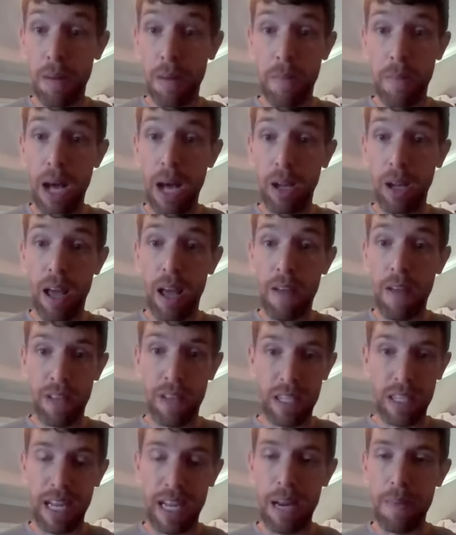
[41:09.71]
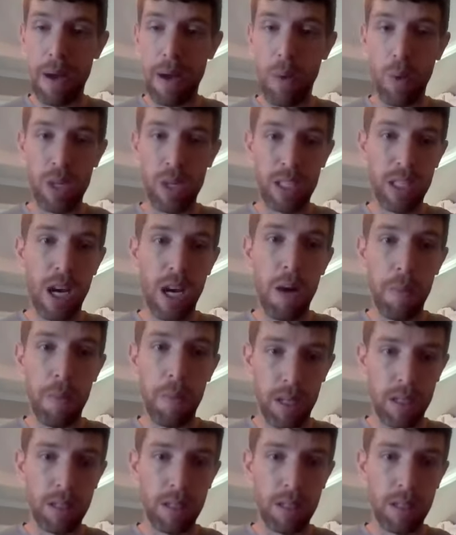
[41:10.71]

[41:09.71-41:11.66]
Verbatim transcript: about life and excited about what's coming,